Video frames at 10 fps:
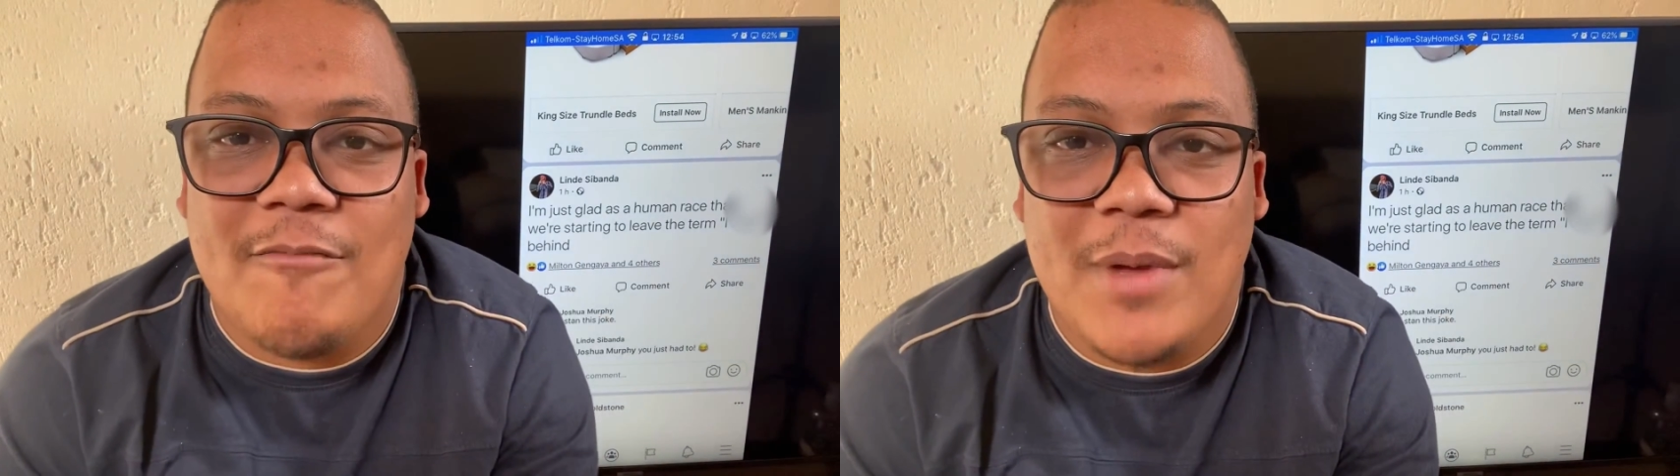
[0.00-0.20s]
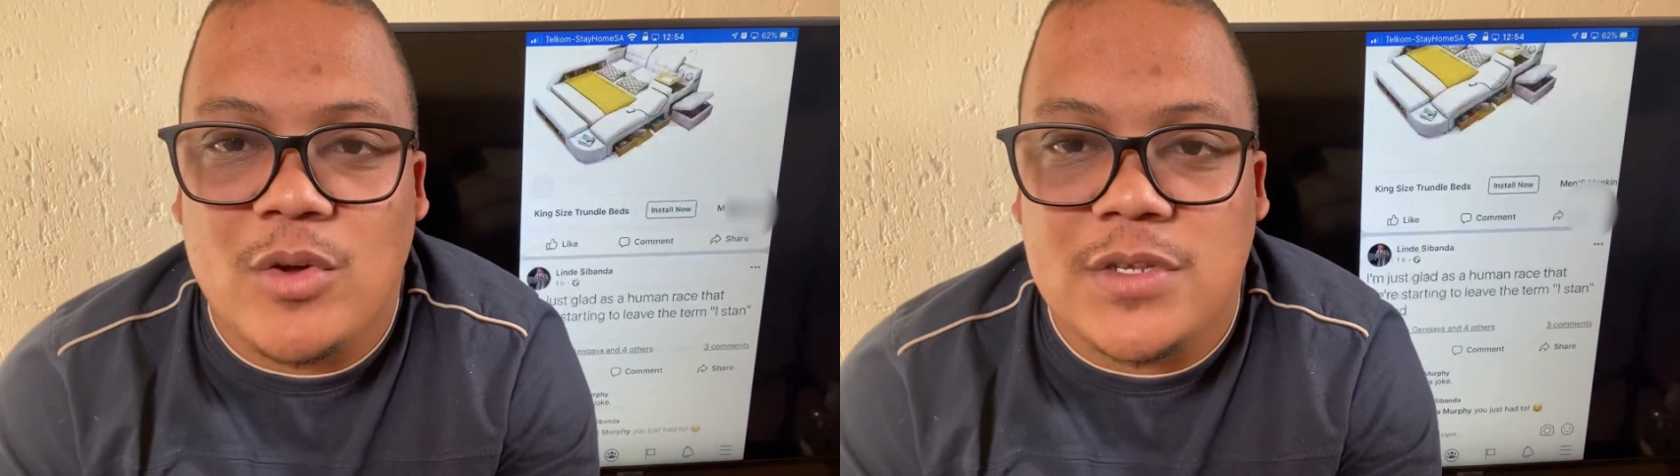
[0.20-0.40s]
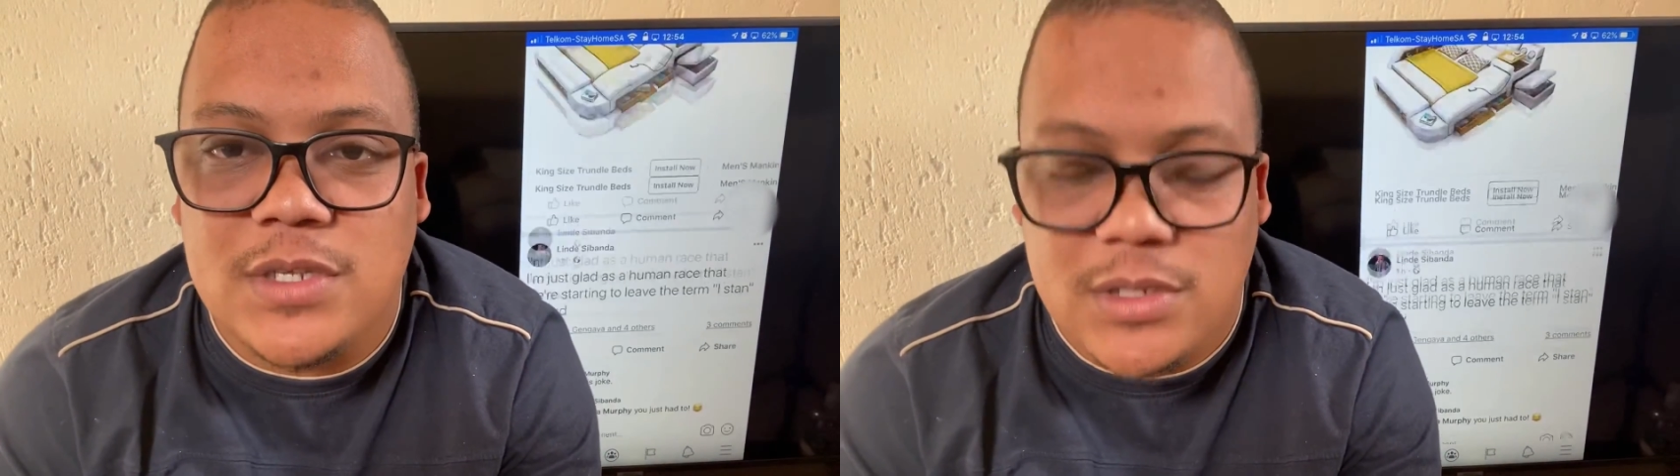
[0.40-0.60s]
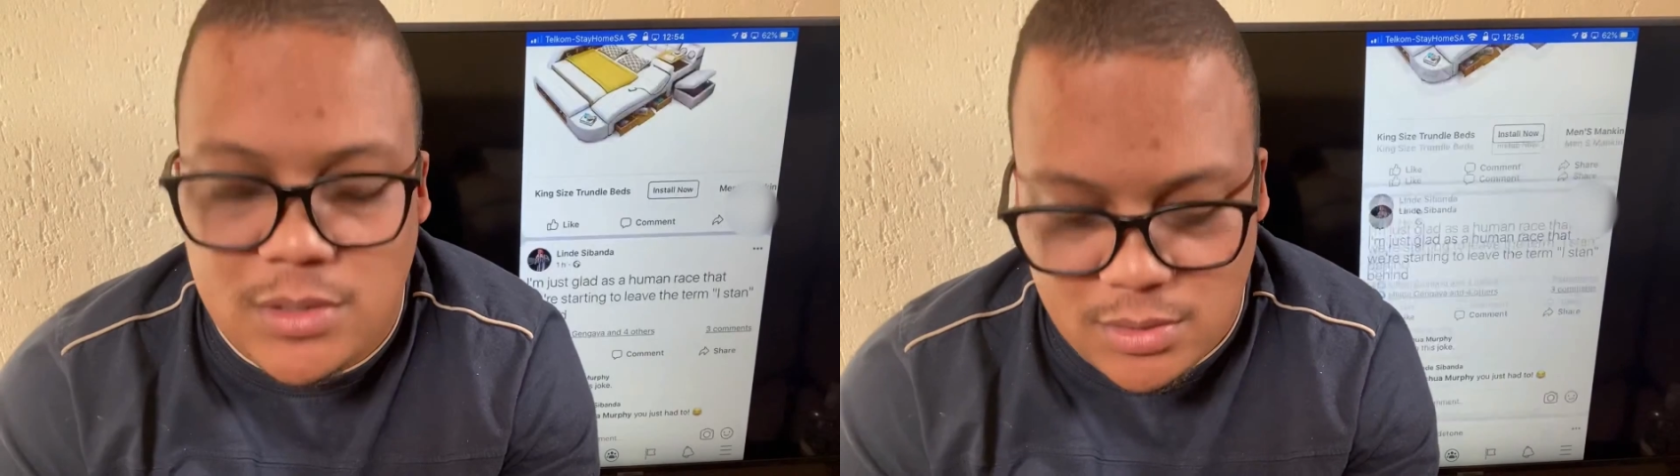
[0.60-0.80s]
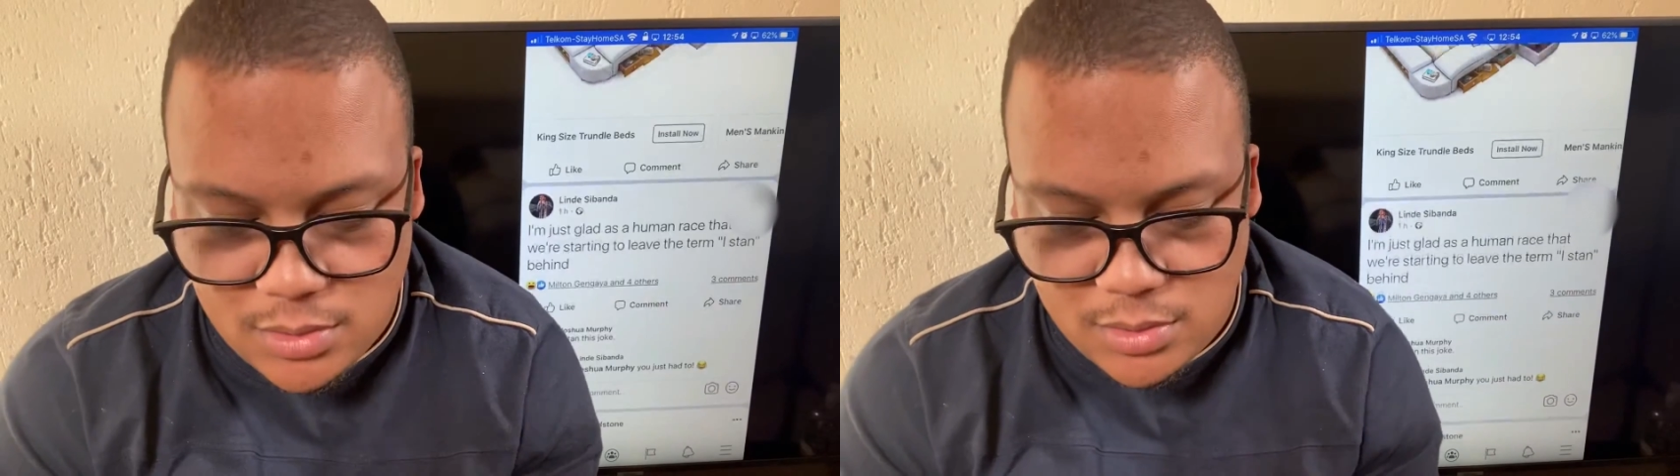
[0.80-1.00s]
because
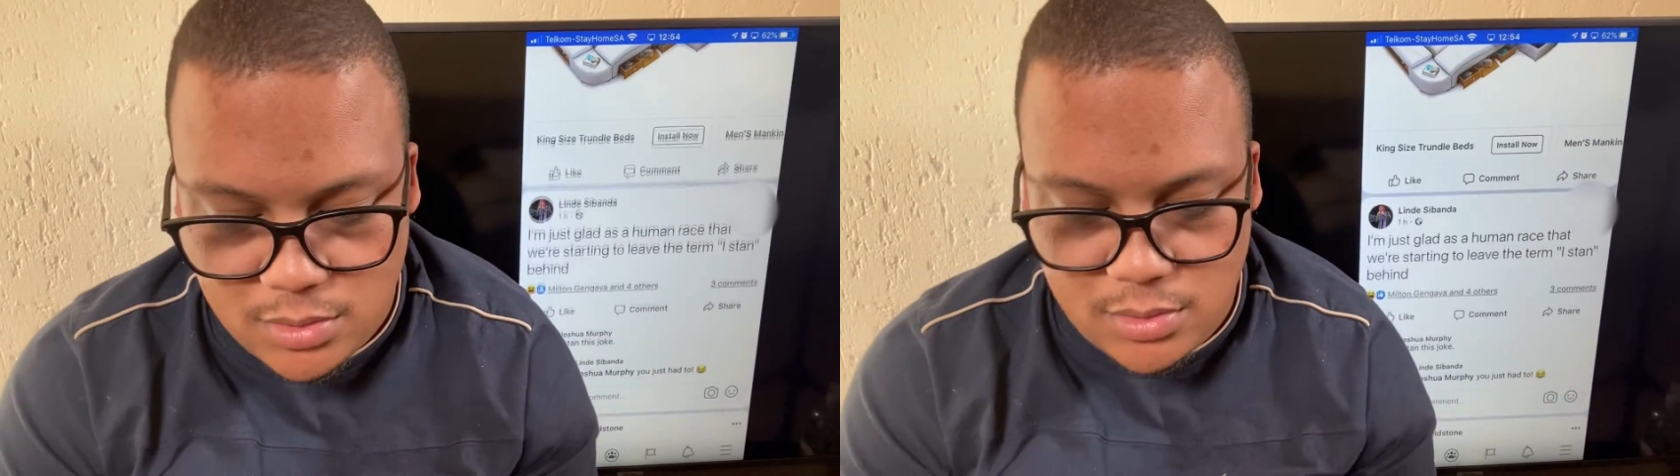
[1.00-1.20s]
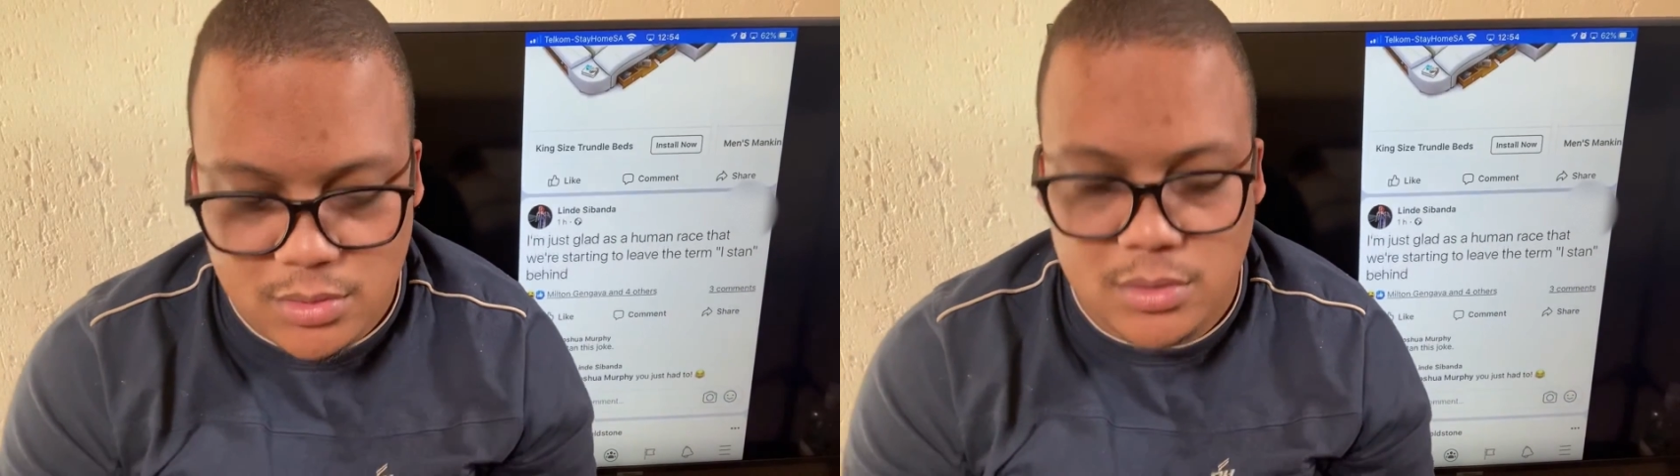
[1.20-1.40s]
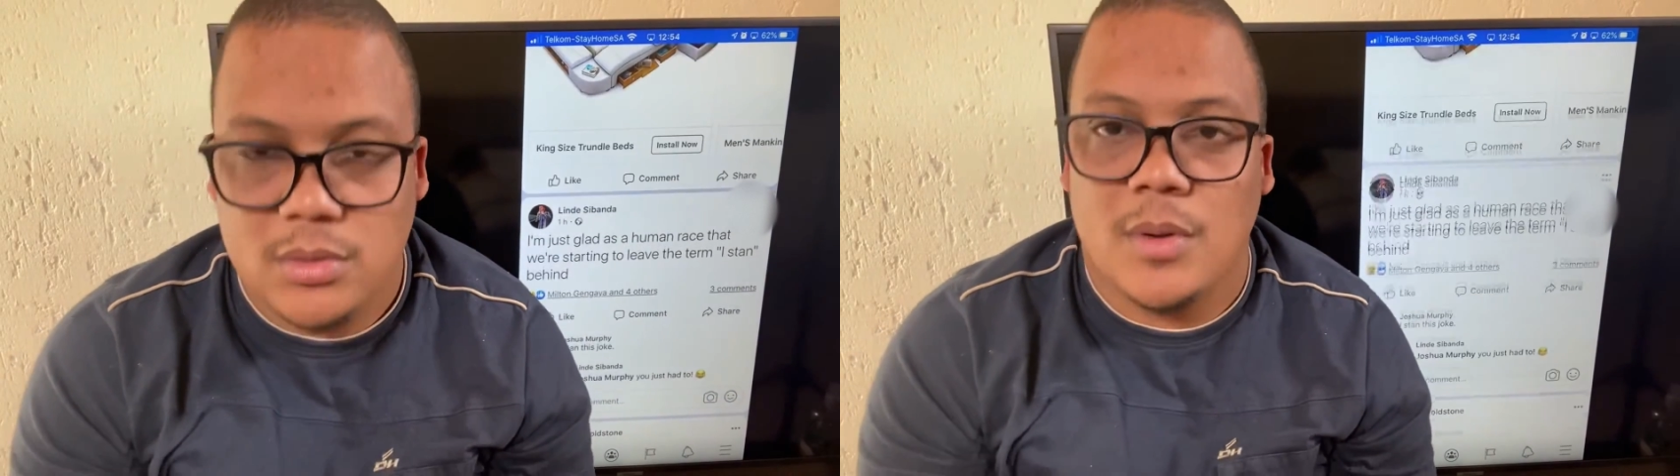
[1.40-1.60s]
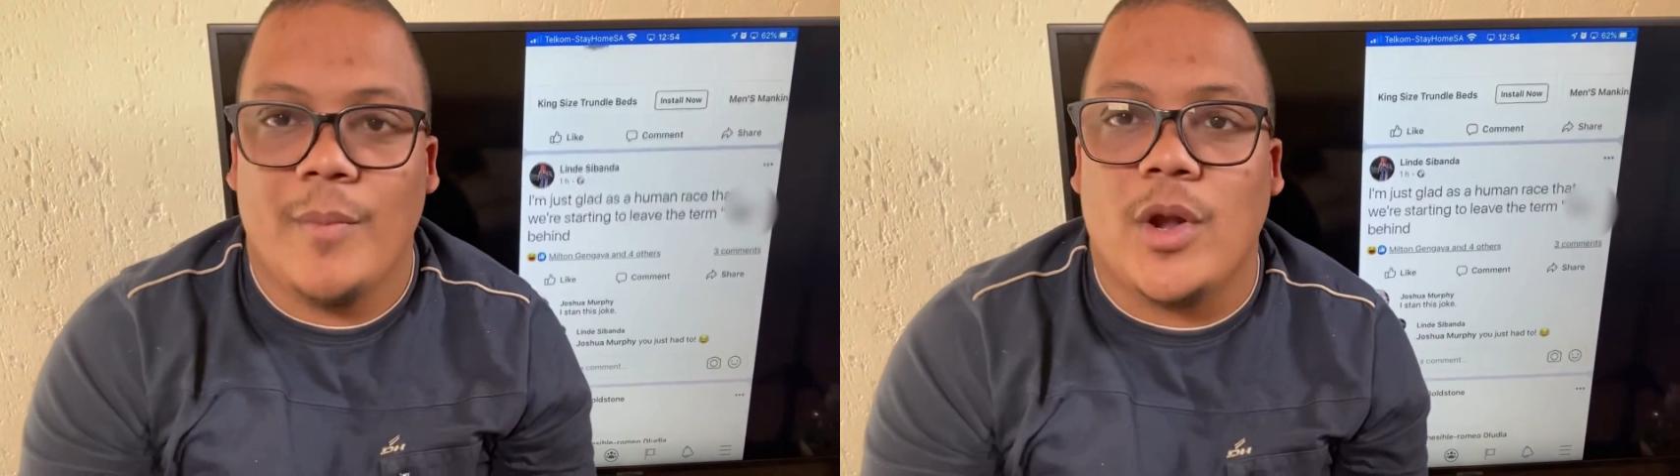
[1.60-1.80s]
I'm